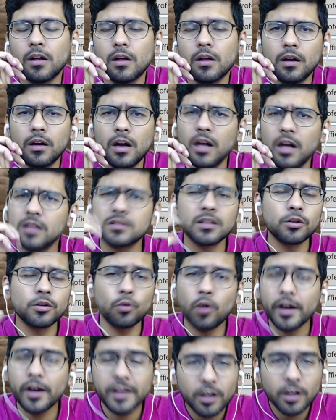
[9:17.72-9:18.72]
I'll say, no,
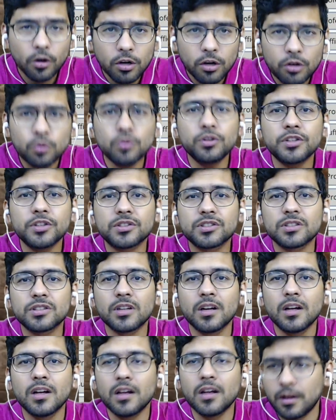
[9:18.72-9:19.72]
I cannot do this.
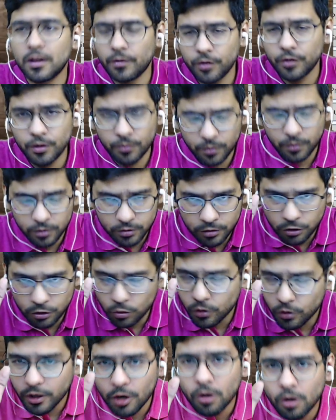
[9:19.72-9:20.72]
You
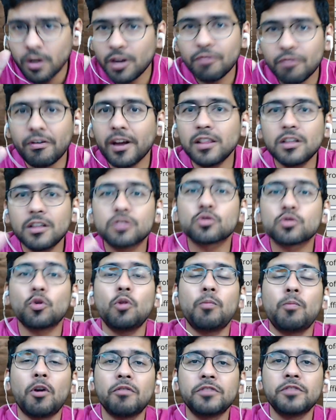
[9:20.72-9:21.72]
cannot define the scope
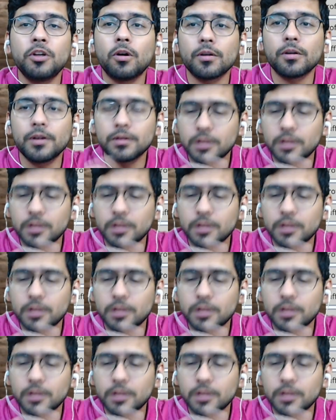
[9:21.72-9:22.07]
of the audit.